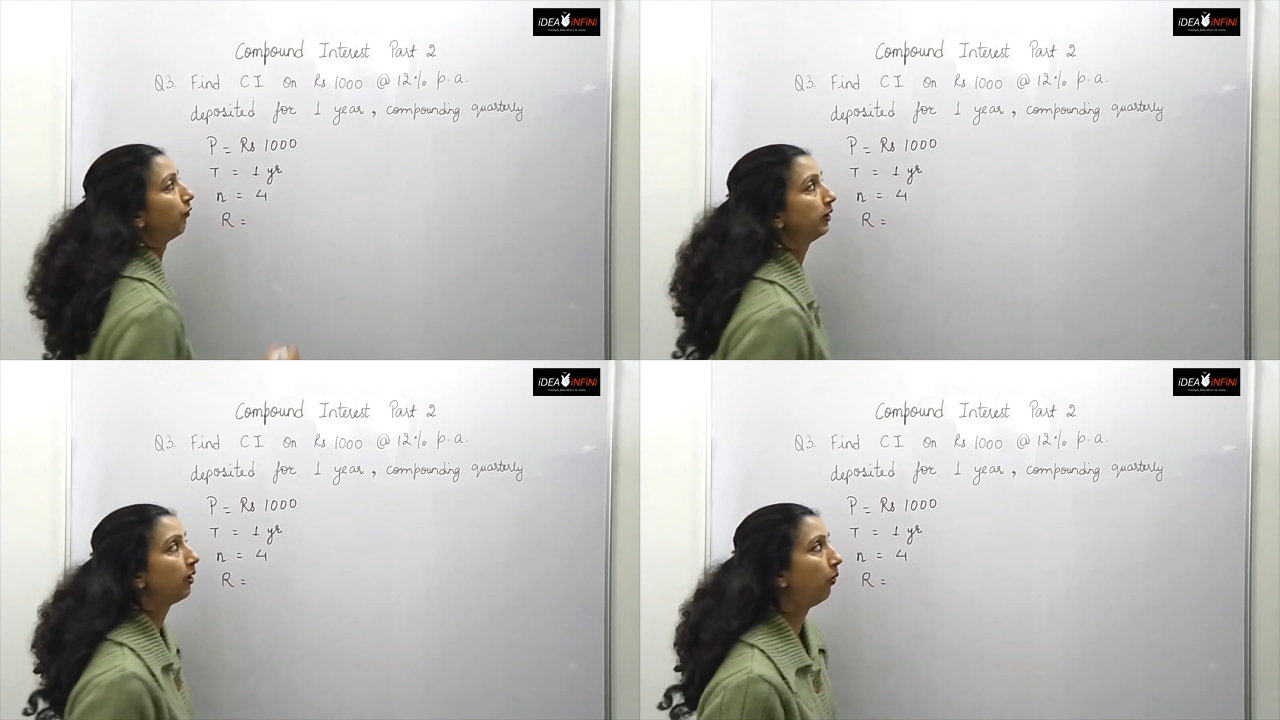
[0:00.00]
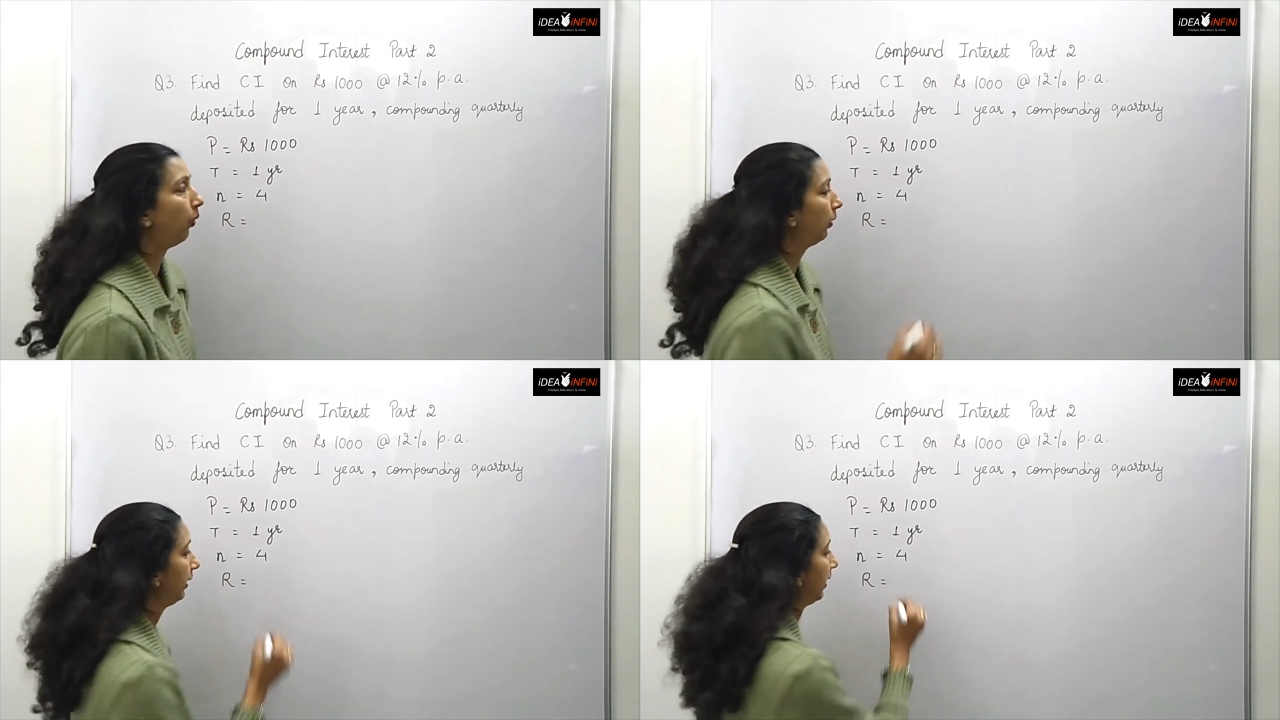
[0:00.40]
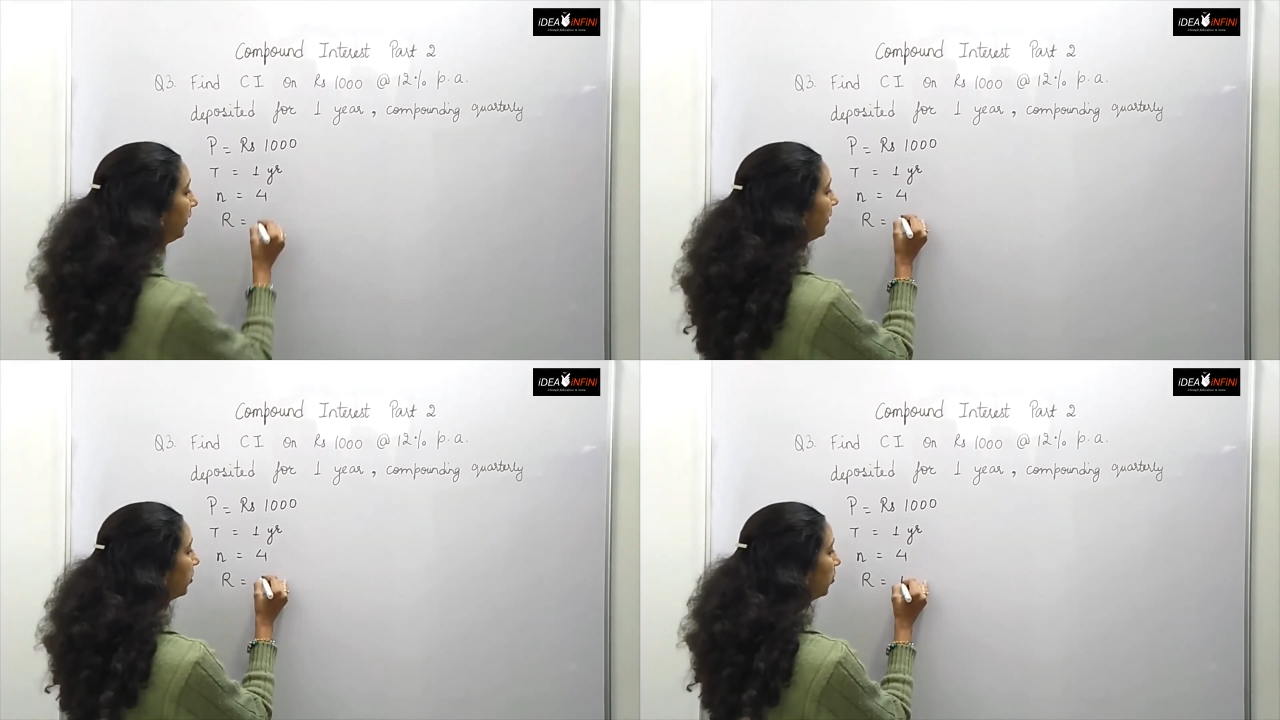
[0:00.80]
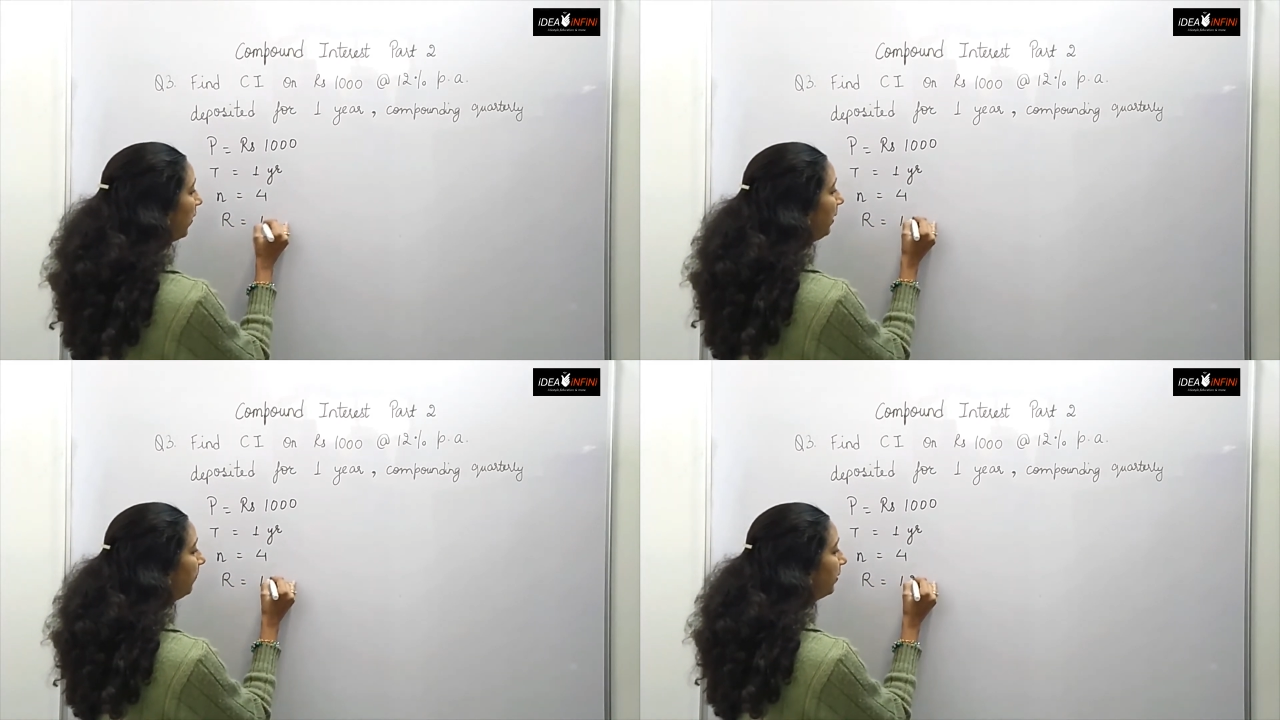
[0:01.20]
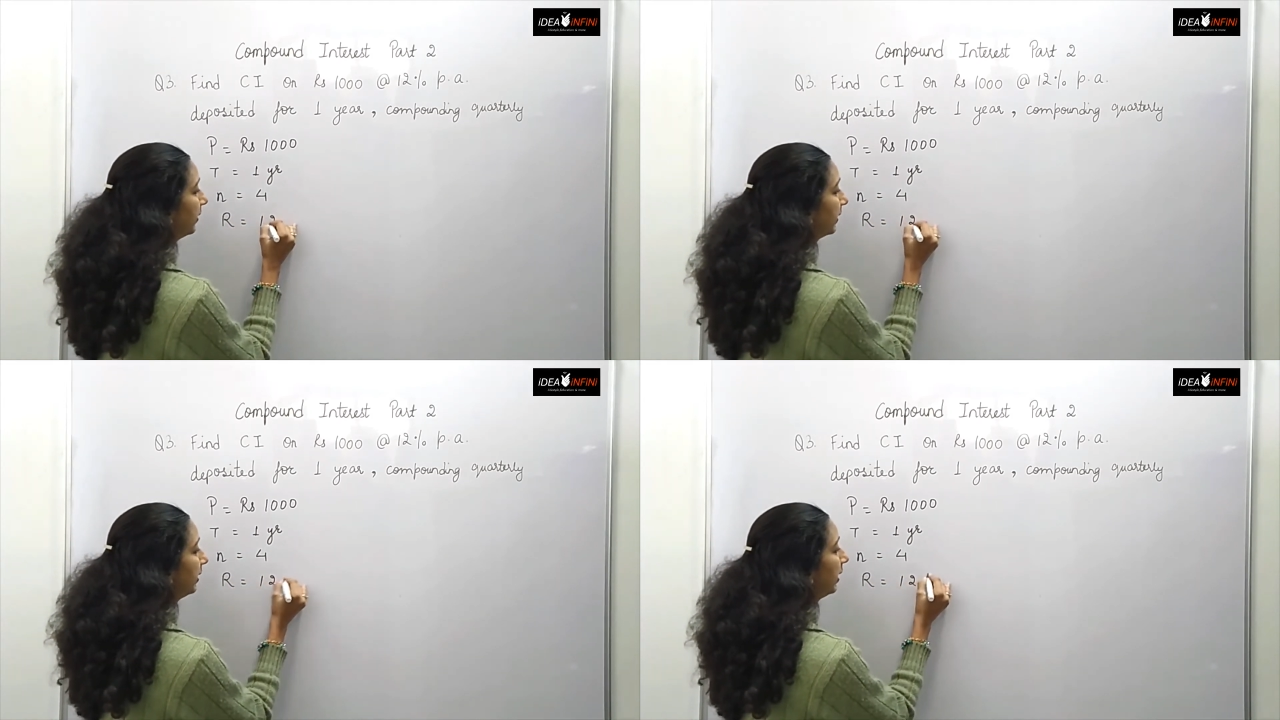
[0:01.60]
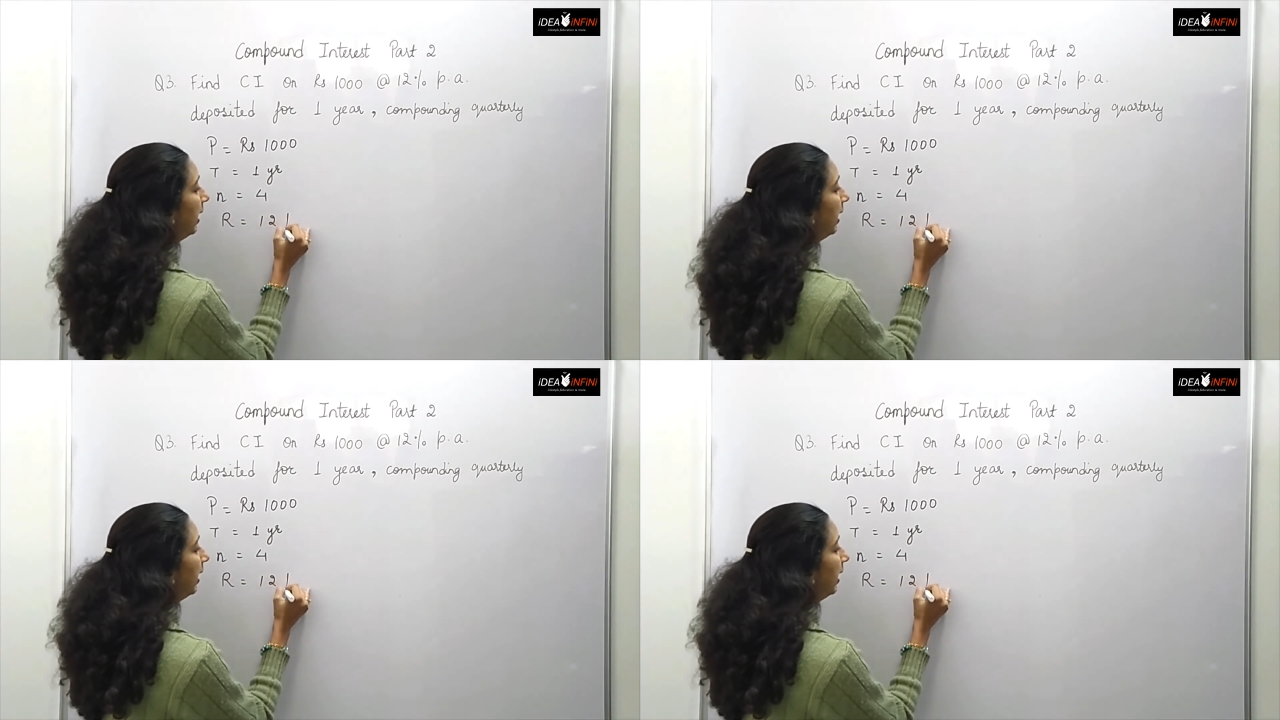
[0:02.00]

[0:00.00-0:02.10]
for the whole year is 12%